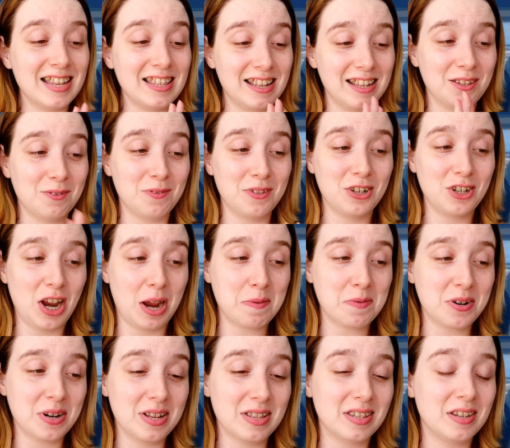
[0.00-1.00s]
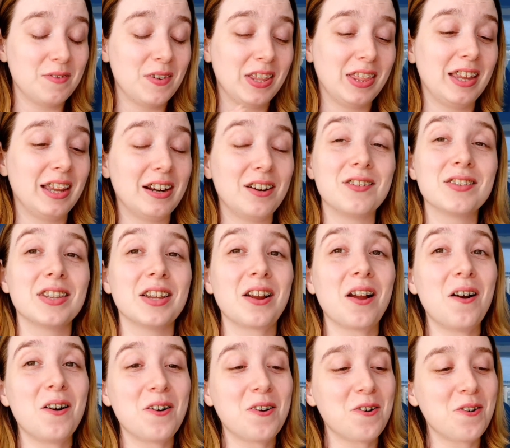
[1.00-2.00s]
and that's where the chapter ends and everything. And I was like,
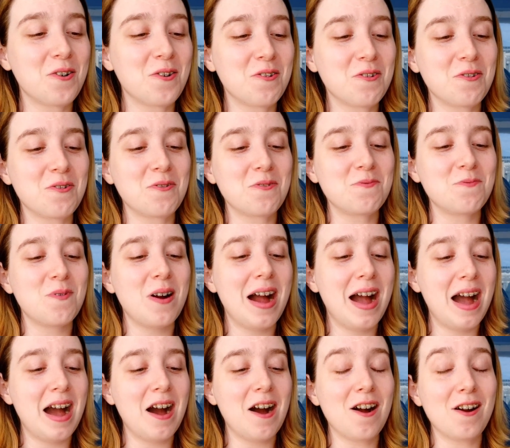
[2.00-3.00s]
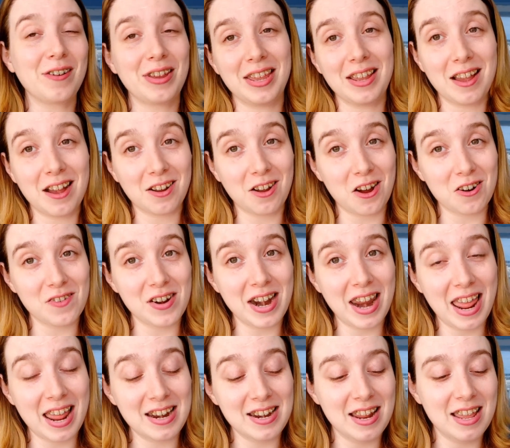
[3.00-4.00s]
oh wow, he got caught
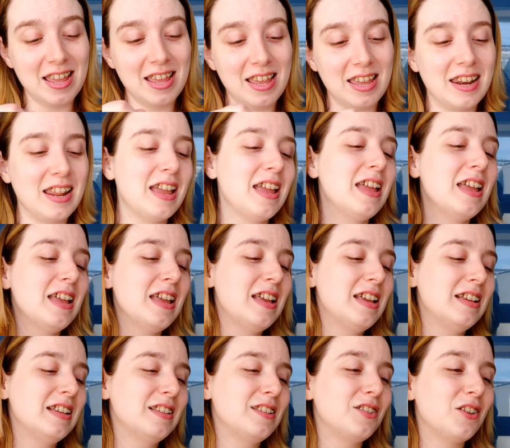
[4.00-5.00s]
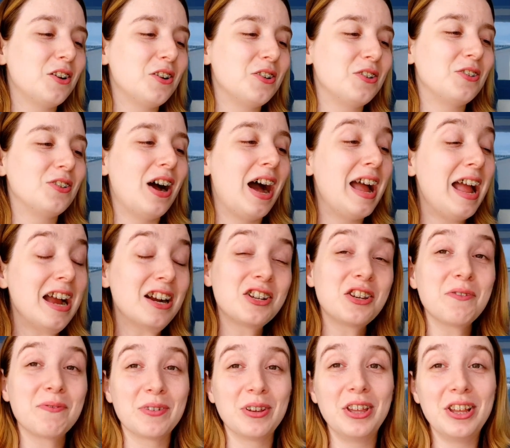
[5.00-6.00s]
red-handed. So I
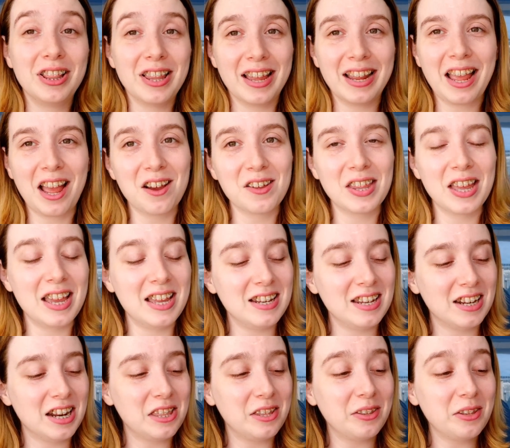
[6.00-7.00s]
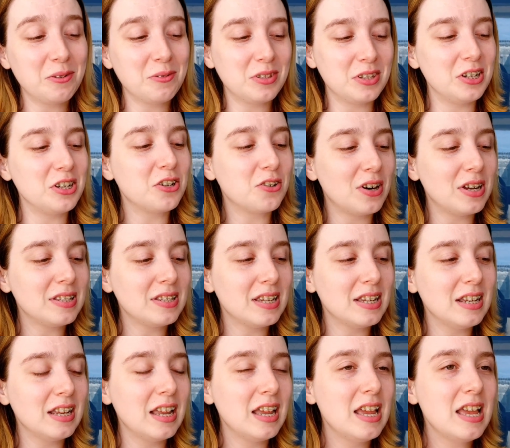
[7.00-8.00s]
actually really like how that ended. I thought that was
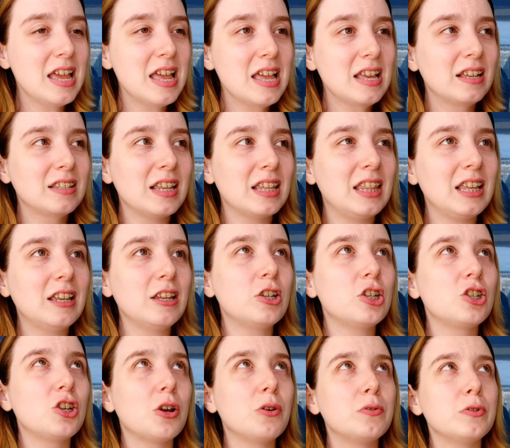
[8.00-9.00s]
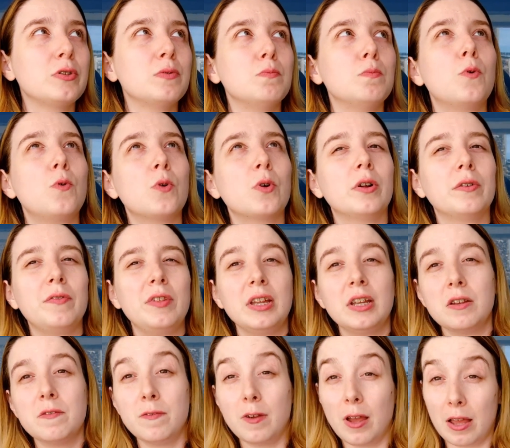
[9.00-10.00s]
interesting, because I think it shows more of the
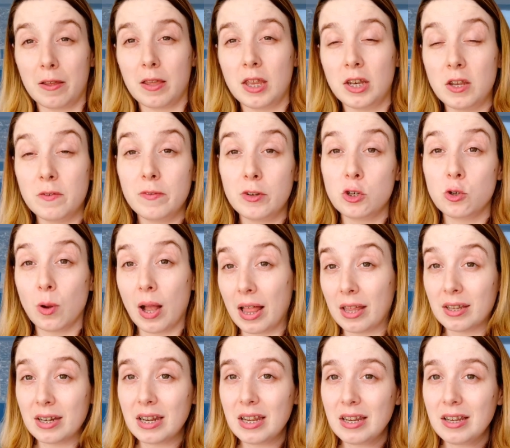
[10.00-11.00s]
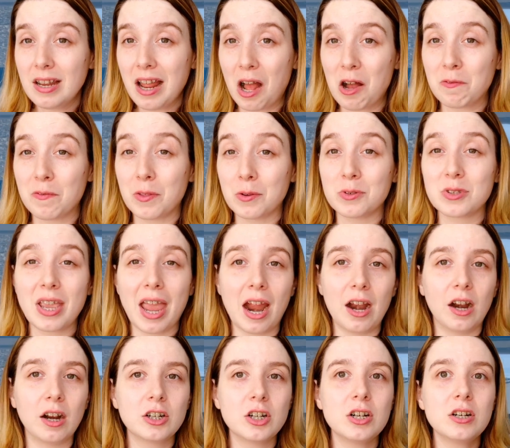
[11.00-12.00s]
individuality of those
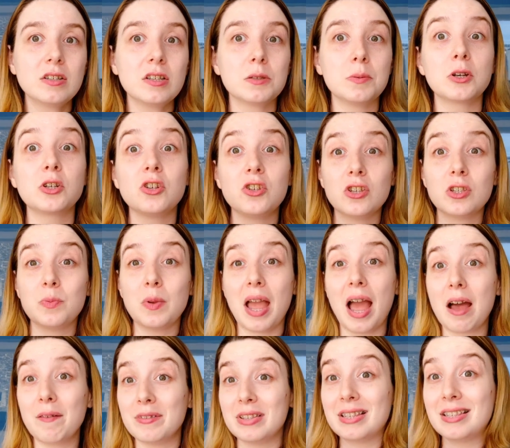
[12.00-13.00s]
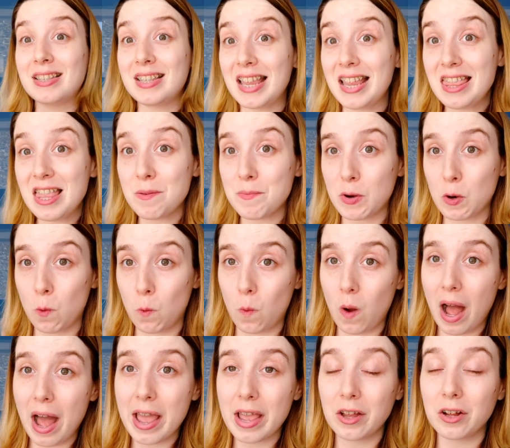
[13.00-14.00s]
characters, especially since we haven't seen them in a
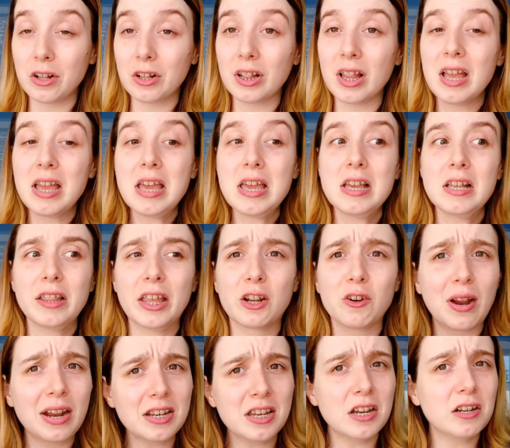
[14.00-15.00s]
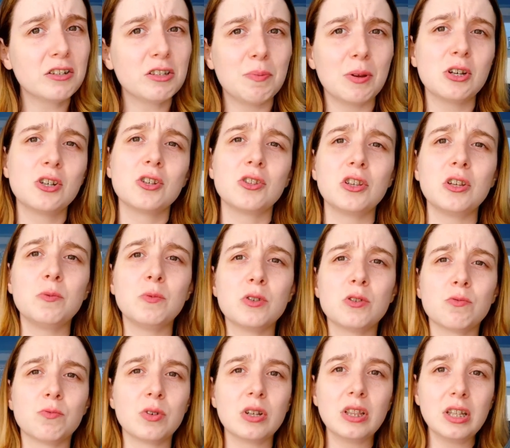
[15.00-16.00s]
while. Like Grantaire especially
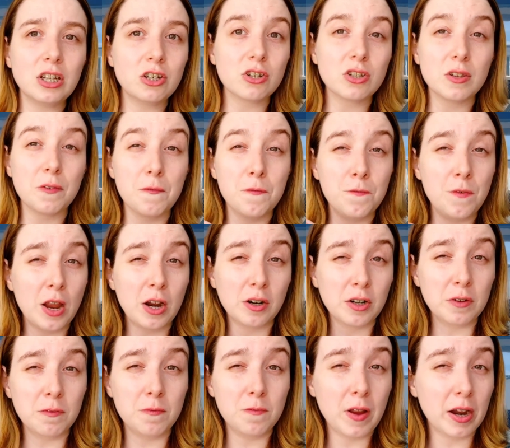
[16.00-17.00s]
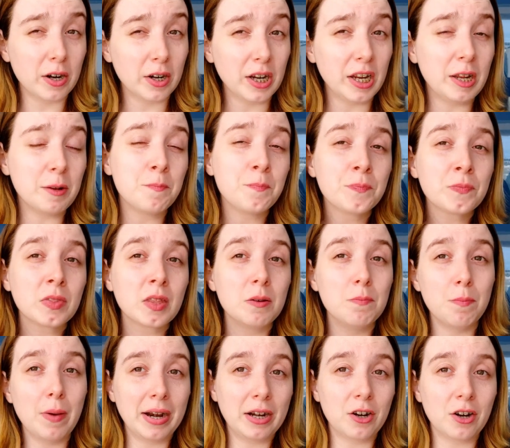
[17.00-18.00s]
was really just a very, very
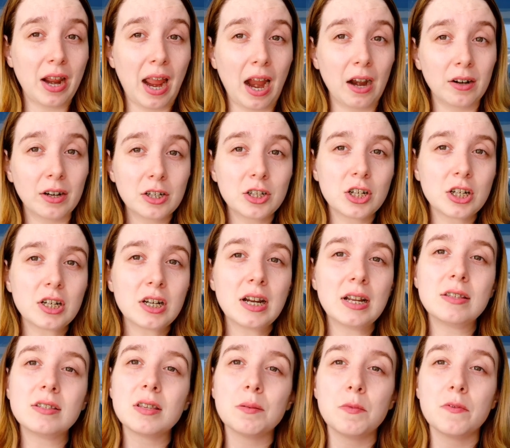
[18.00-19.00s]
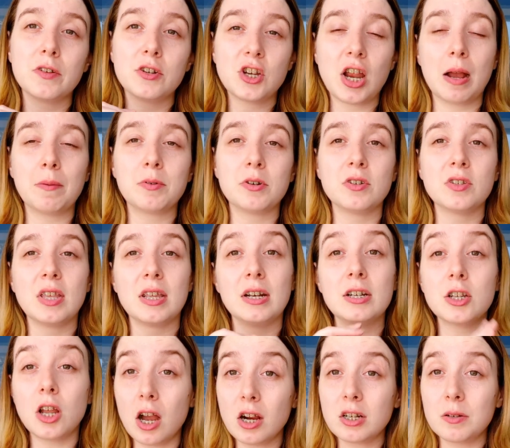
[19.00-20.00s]
minor character in some of the chapters that
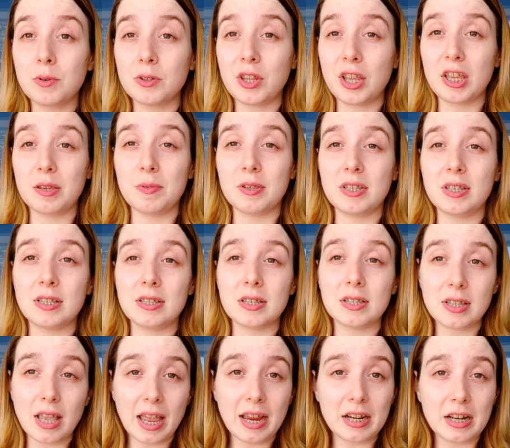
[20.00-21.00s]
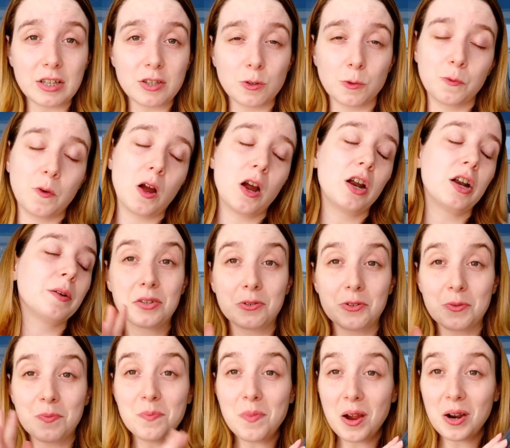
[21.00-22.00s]
had talked about the ABC Society so far. So
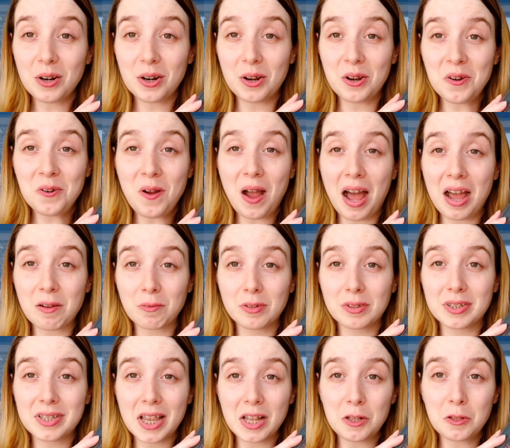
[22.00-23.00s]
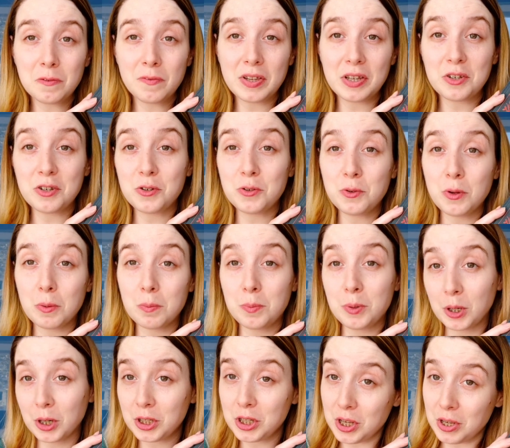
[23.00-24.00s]
tomorrow I will delve into
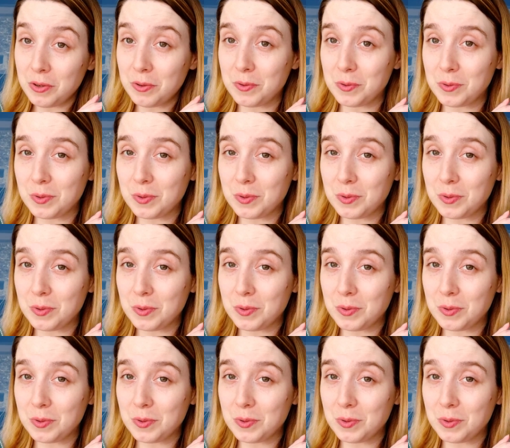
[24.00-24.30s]
book 2.